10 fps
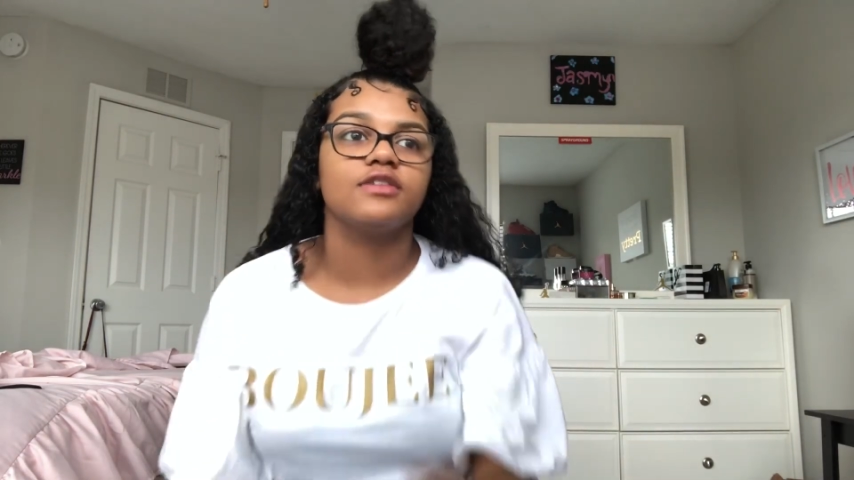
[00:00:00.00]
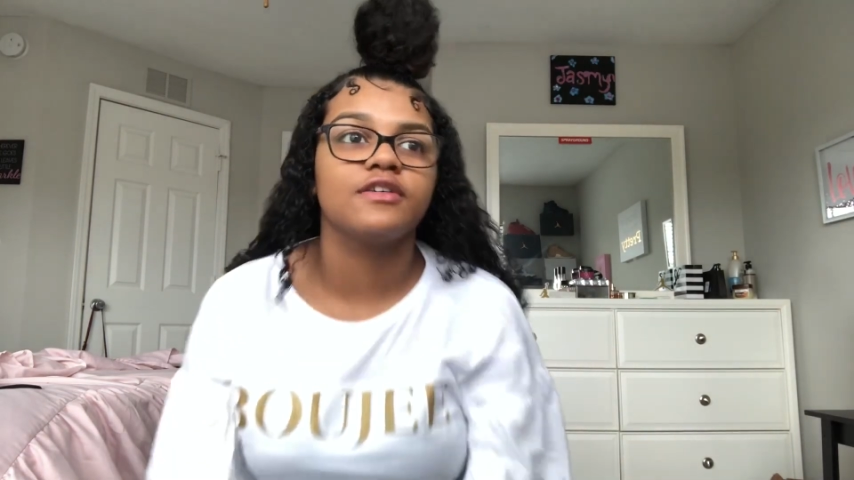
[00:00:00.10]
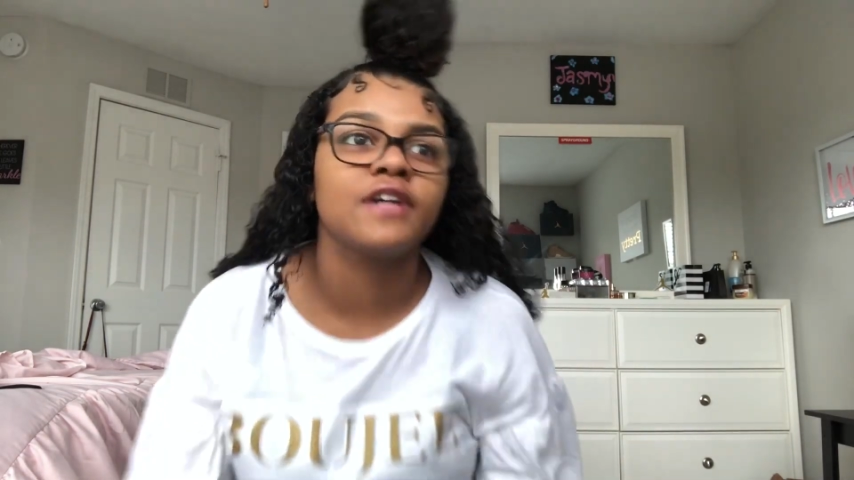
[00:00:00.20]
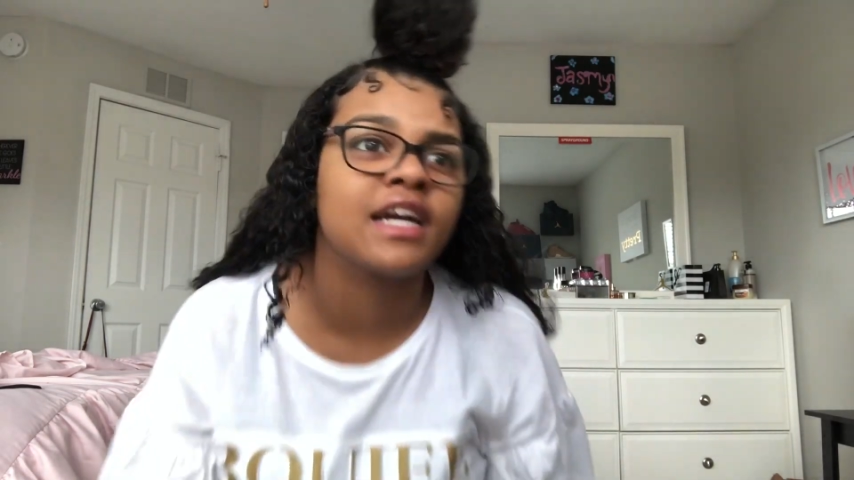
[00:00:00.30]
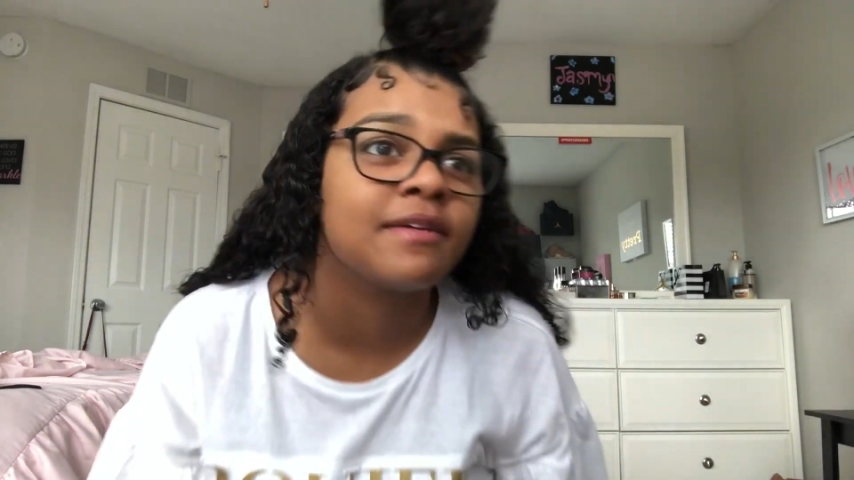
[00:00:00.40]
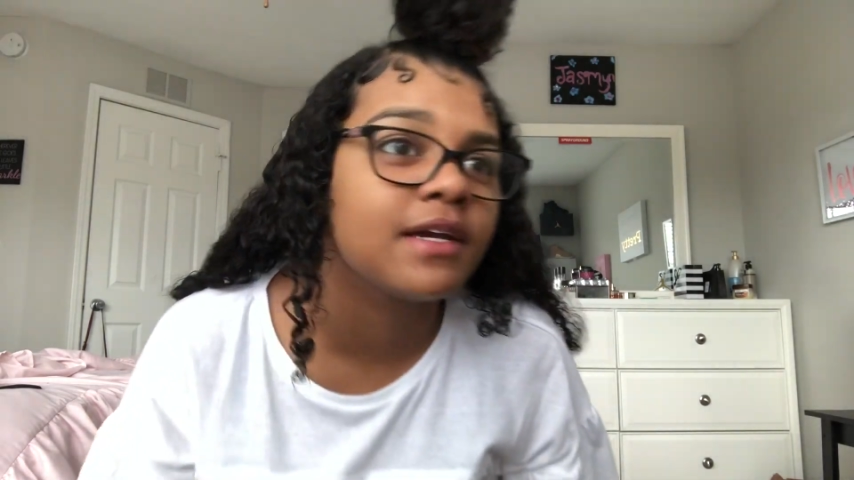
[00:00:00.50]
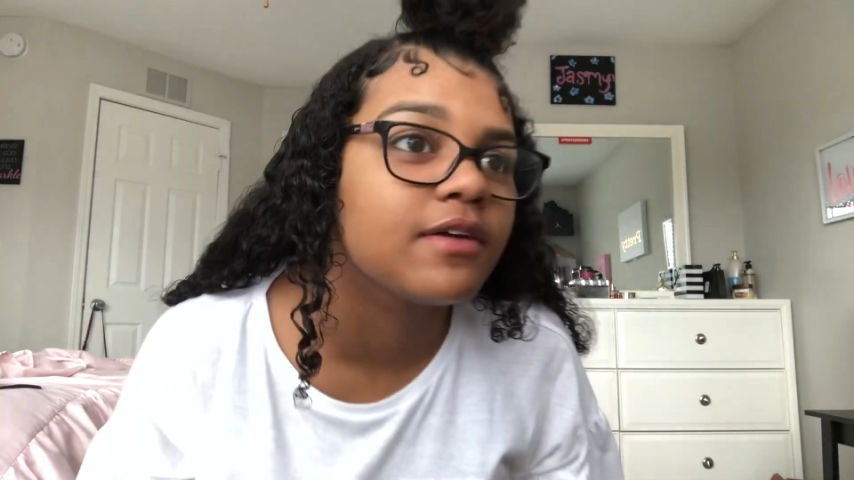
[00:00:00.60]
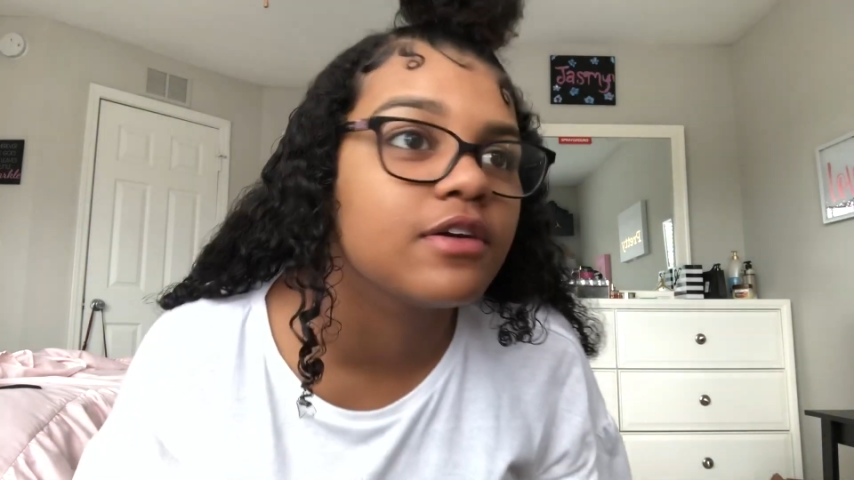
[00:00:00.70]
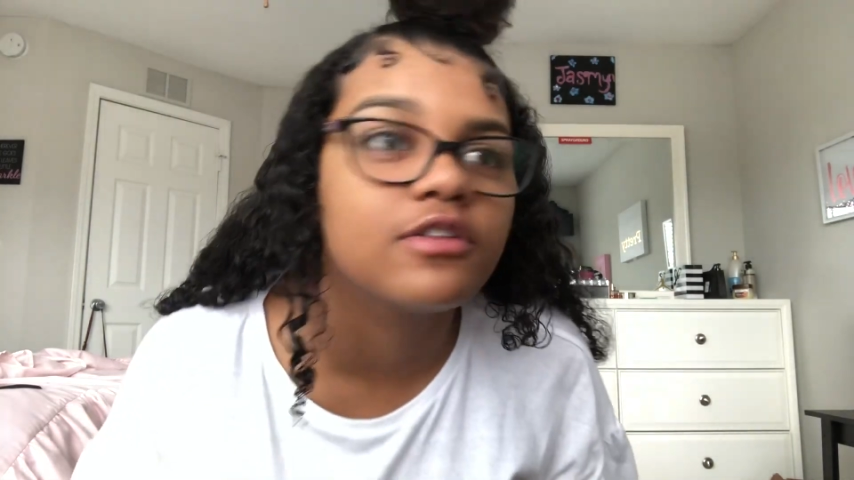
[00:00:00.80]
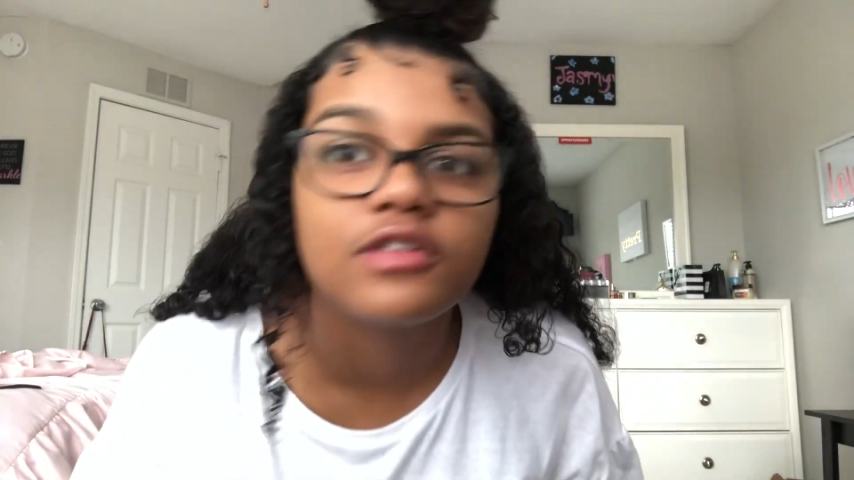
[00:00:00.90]
or I can
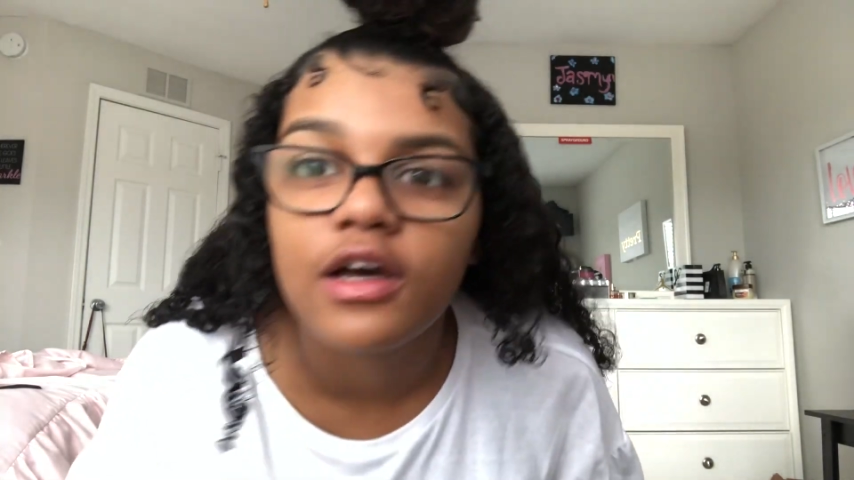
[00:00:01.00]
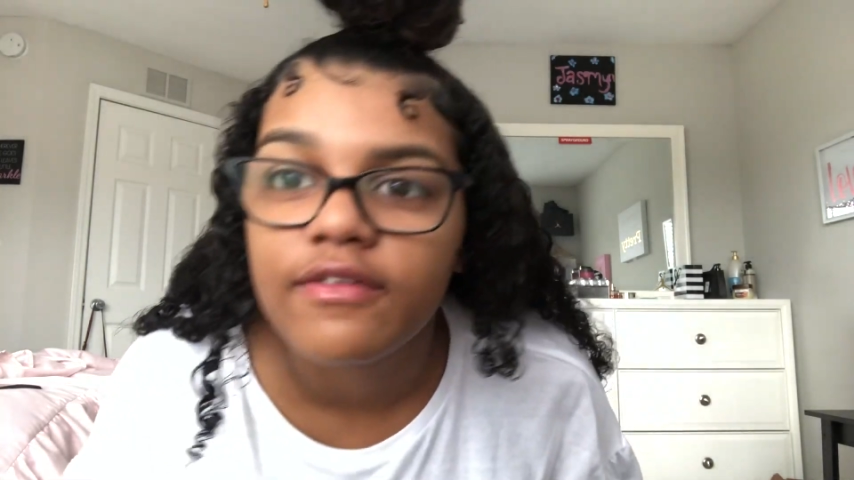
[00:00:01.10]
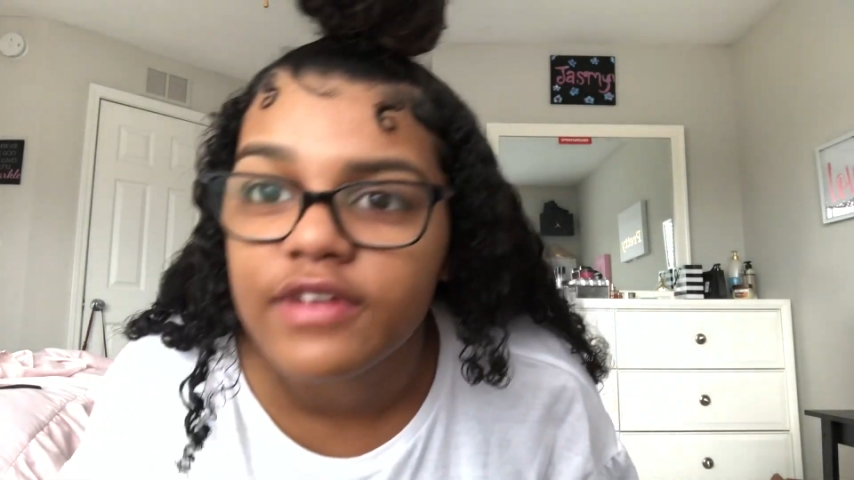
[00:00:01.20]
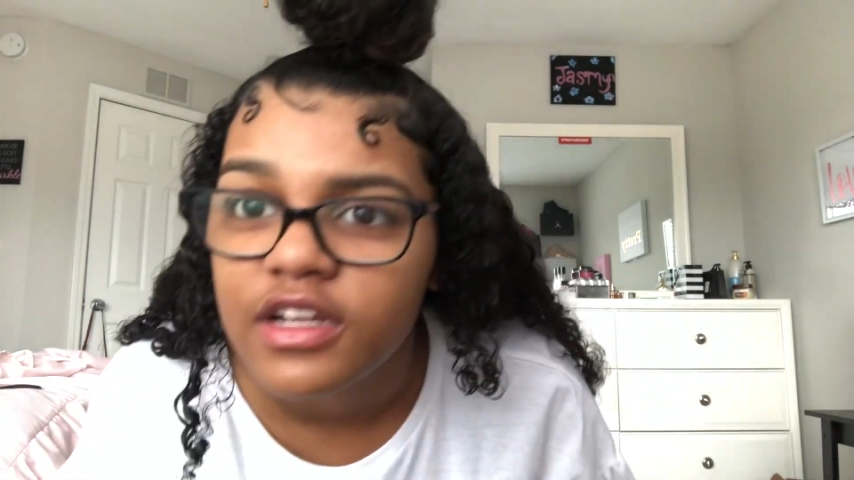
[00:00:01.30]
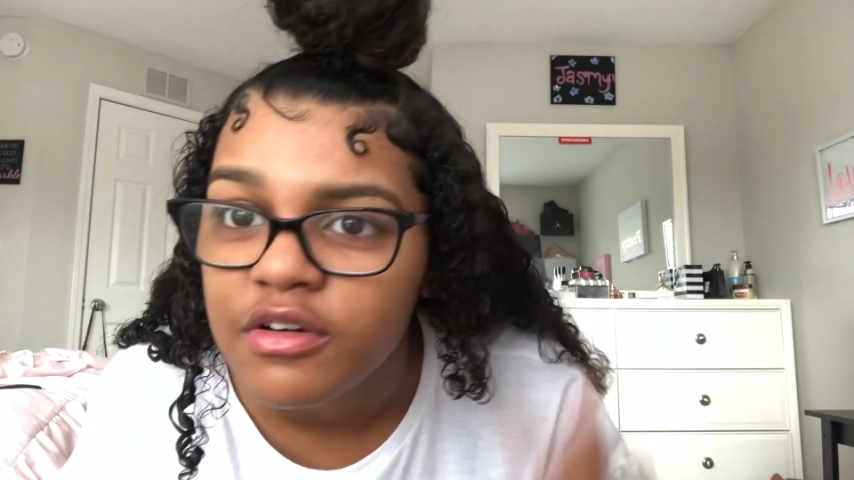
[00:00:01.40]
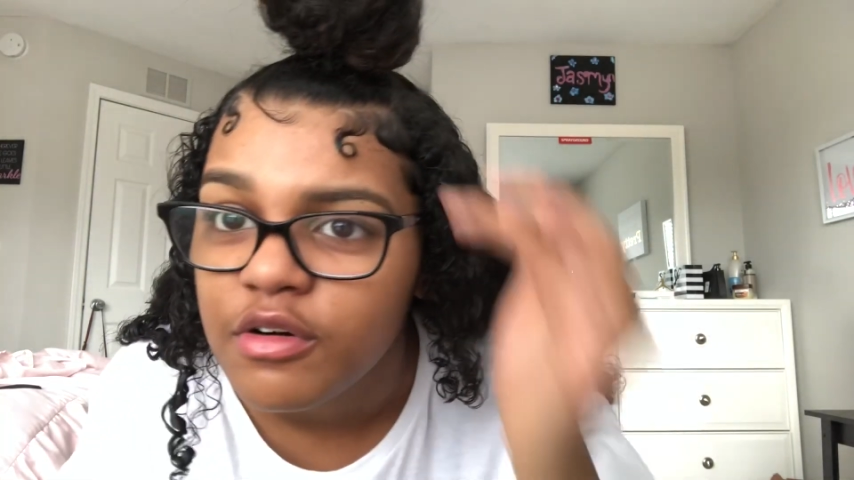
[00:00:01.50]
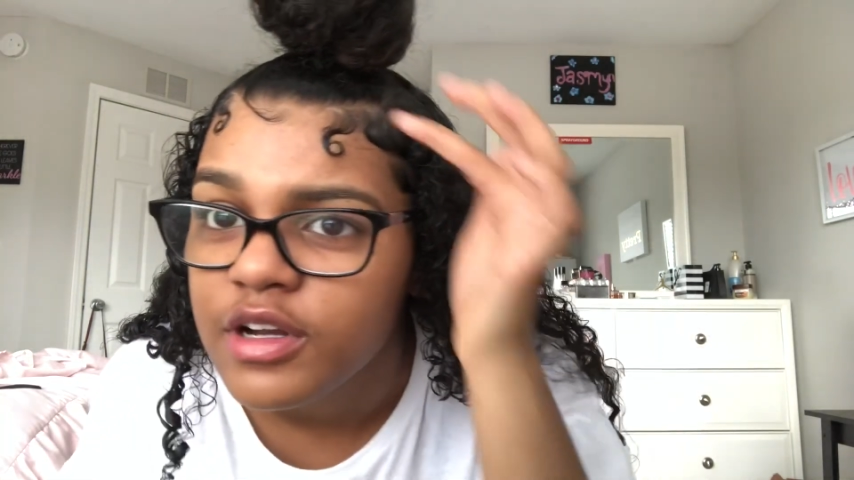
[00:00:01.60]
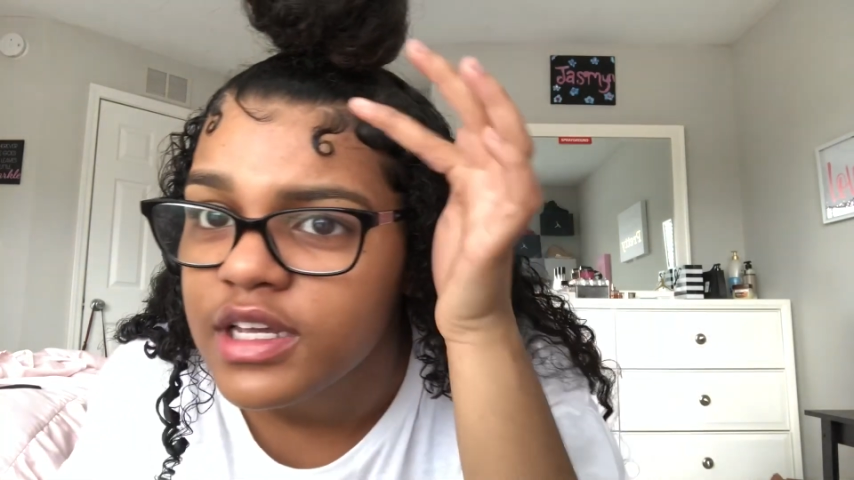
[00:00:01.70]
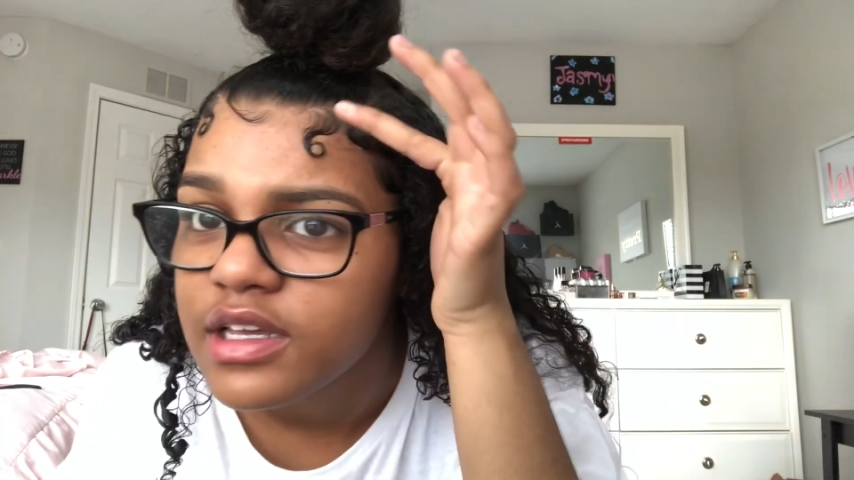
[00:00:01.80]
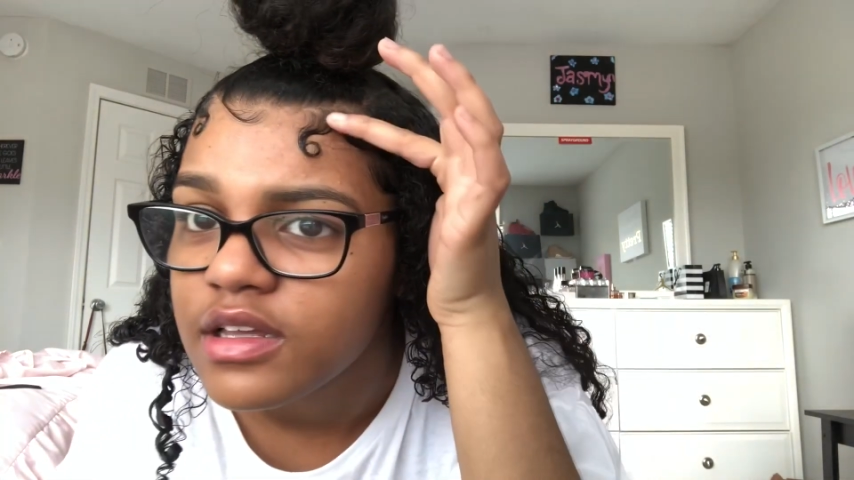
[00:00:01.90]
give you a video
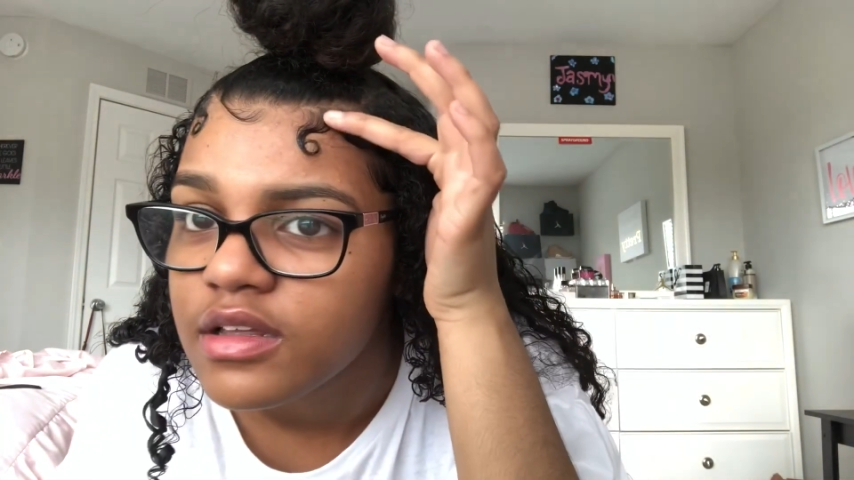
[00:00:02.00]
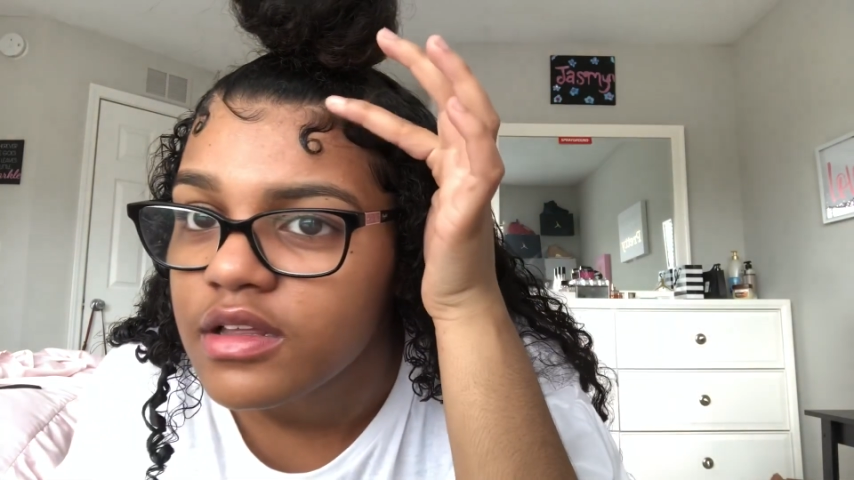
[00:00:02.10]
on it.